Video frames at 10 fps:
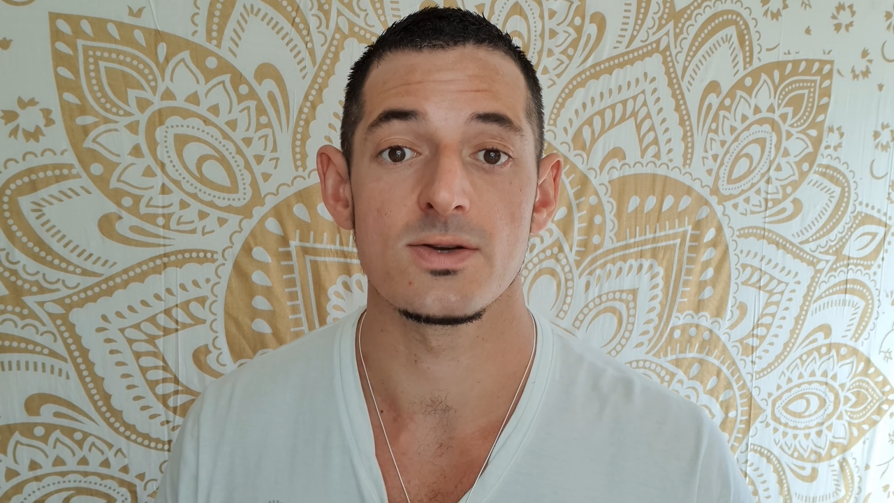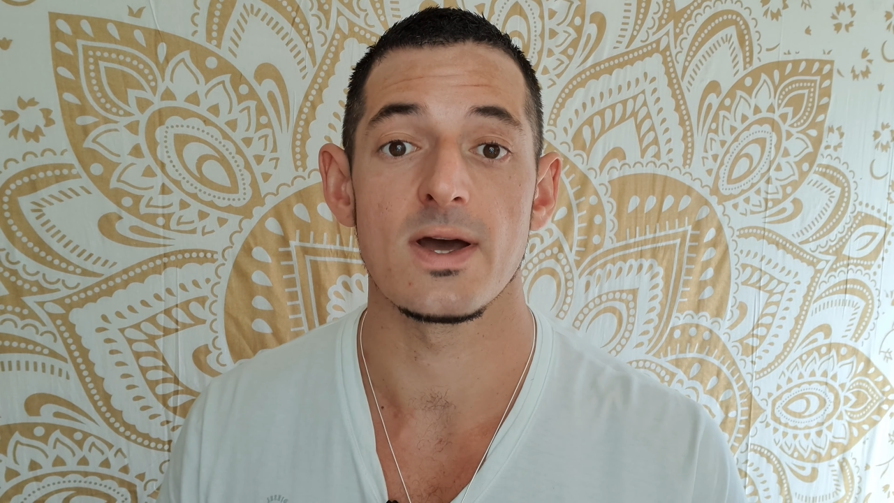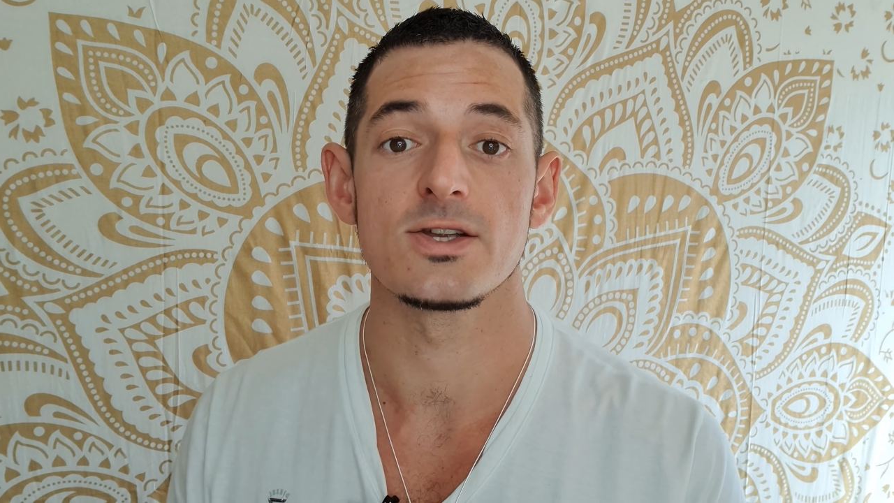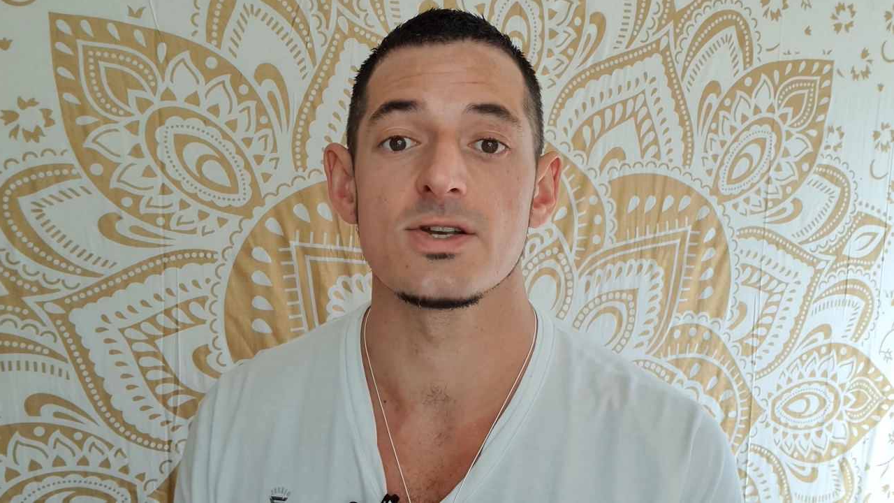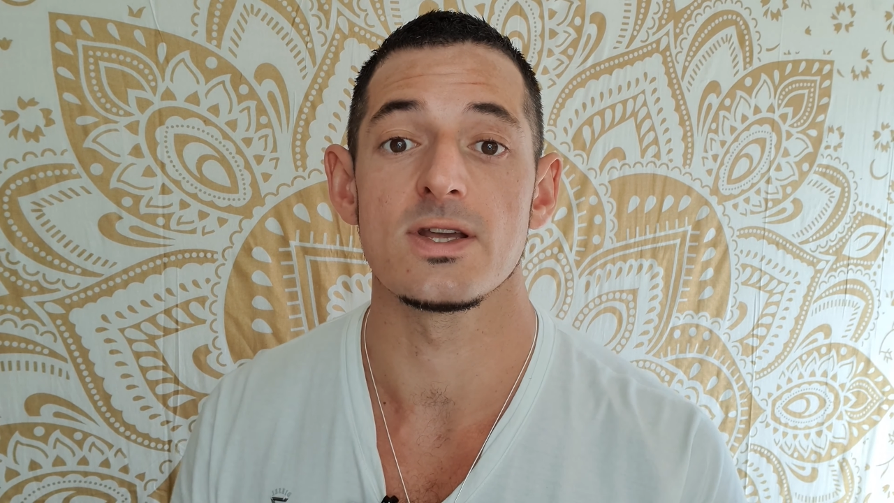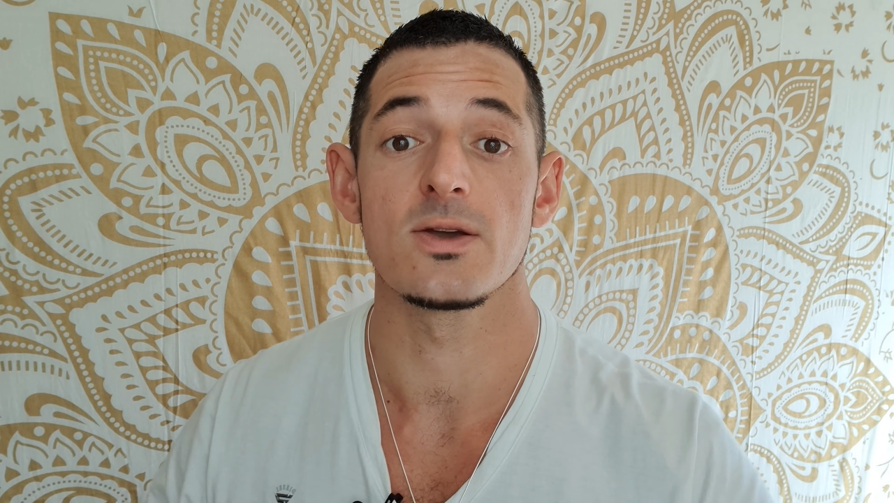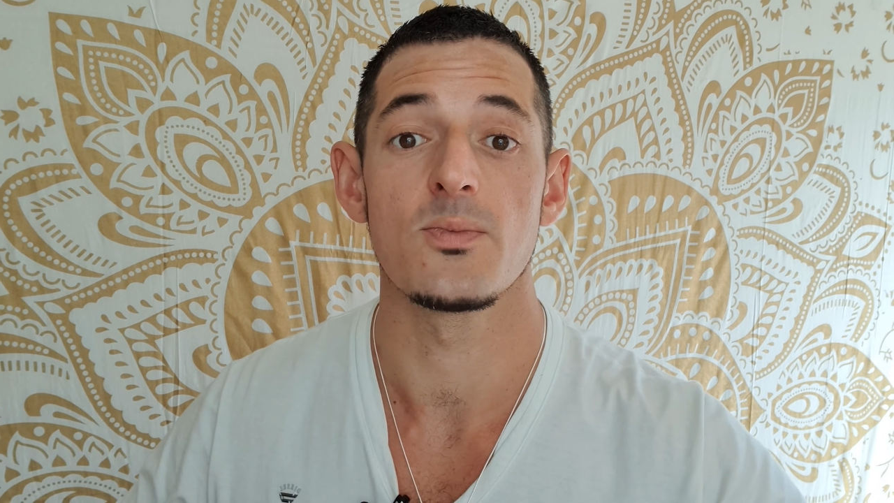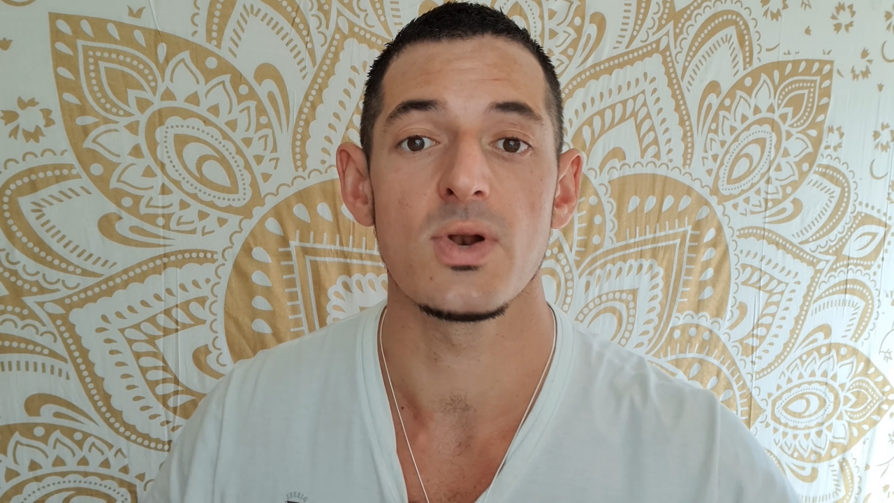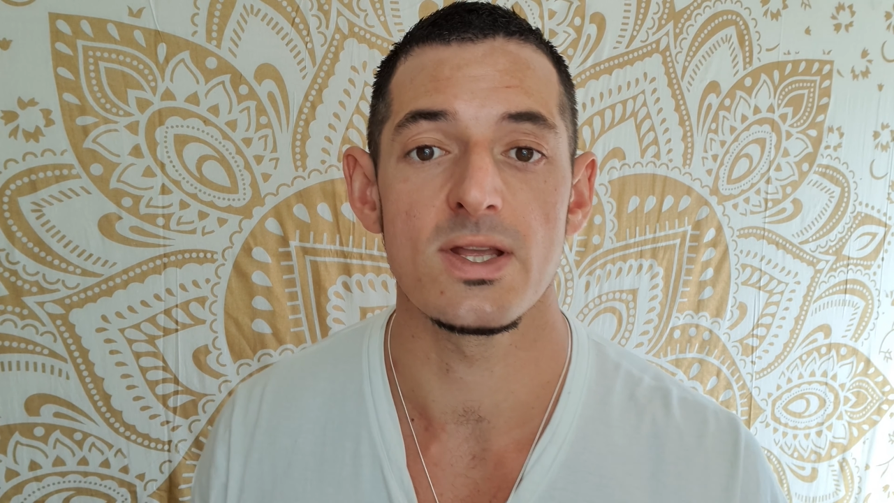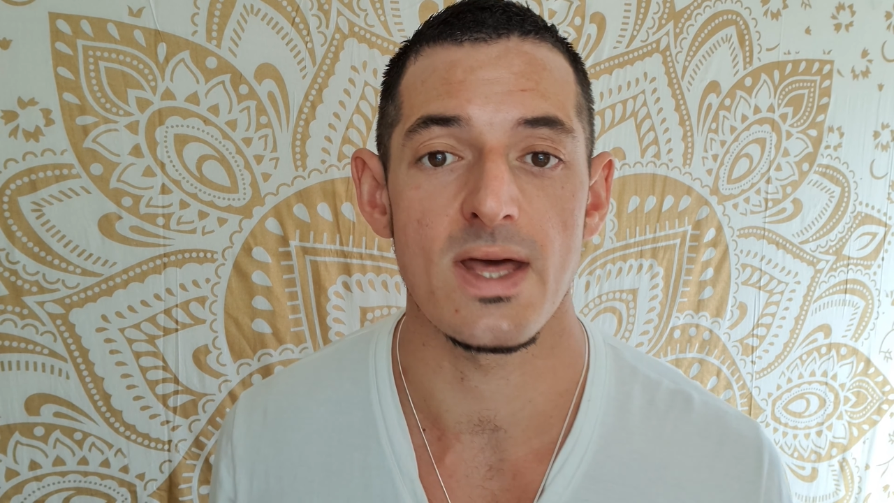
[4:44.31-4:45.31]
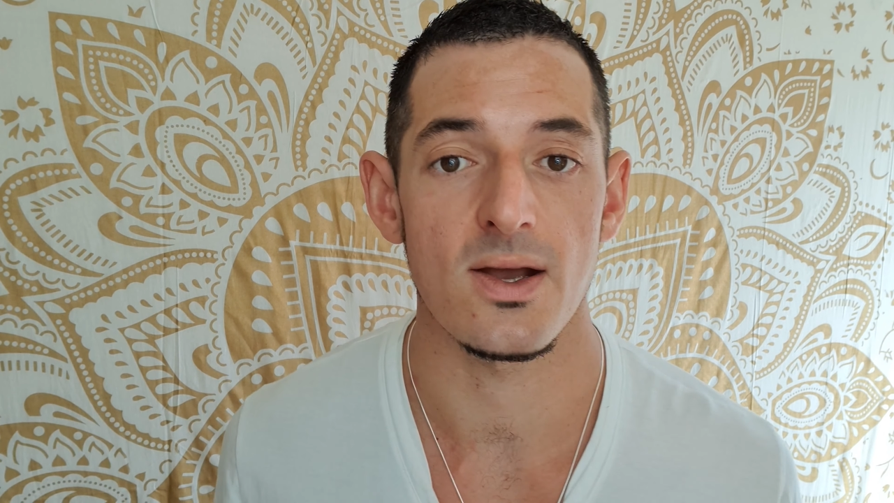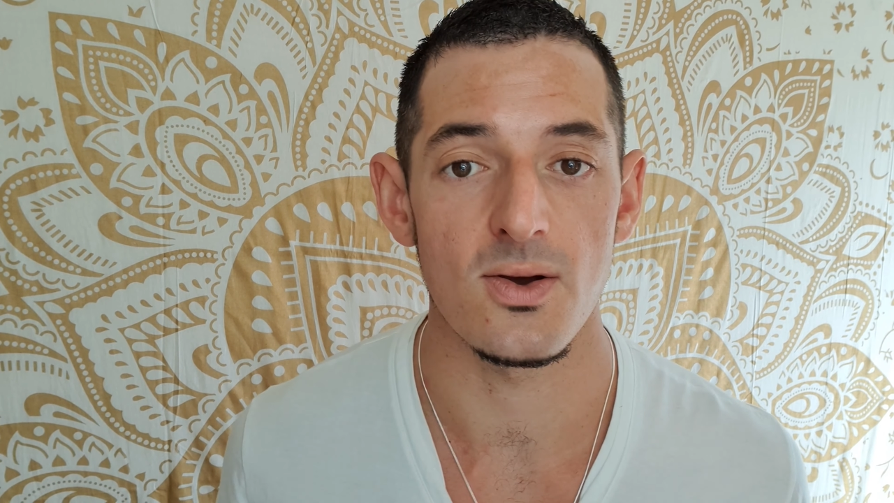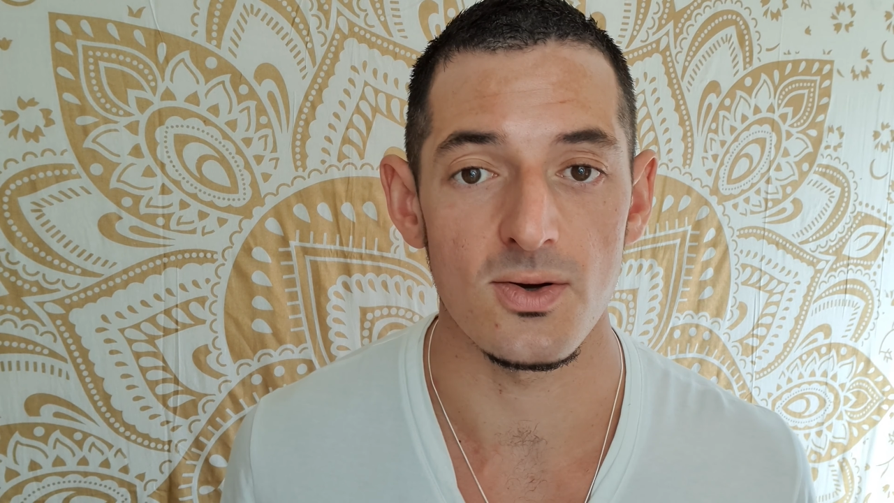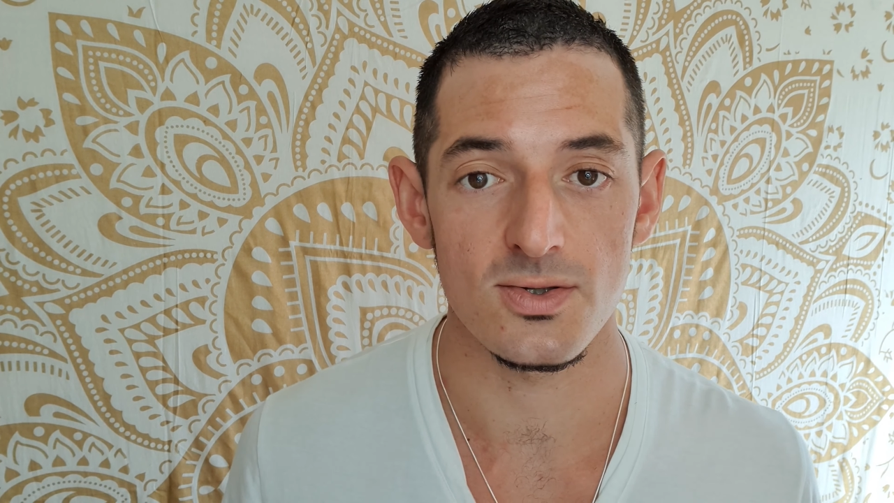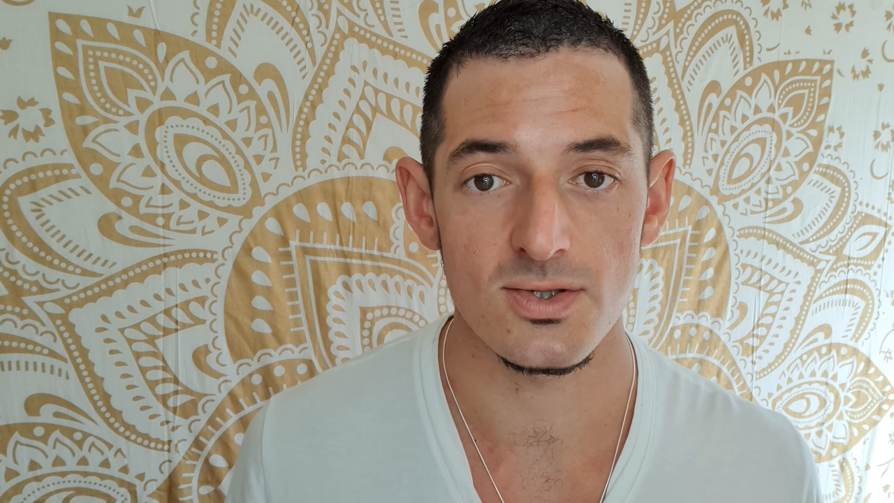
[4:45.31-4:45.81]
to actually complete that
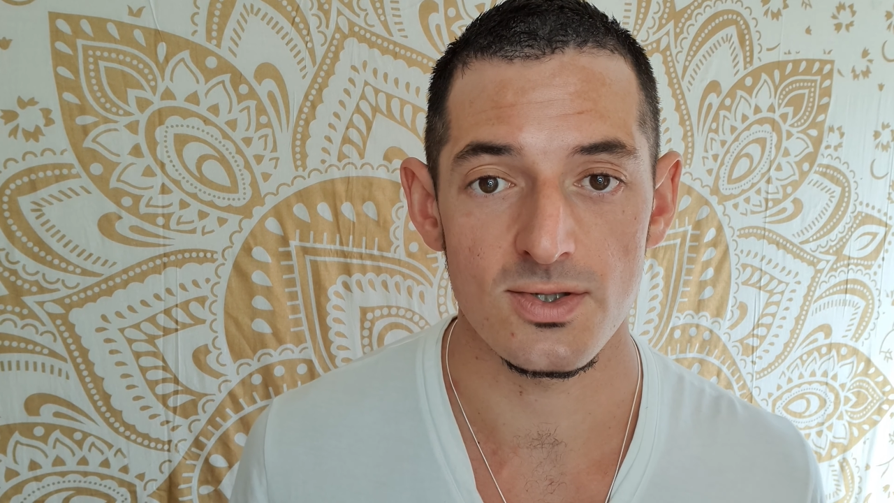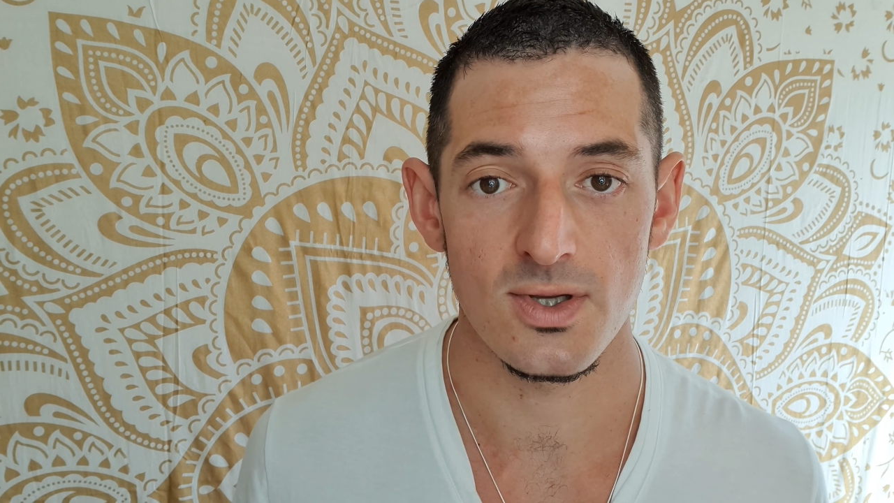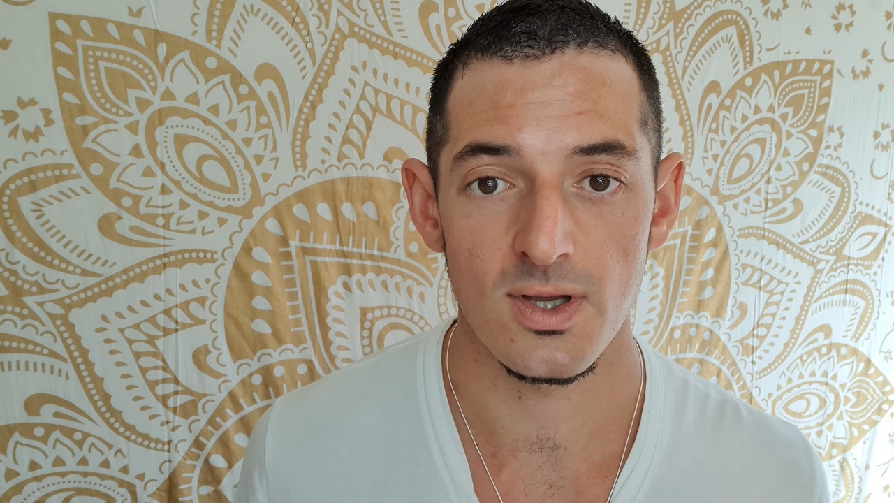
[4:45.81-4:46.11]
course.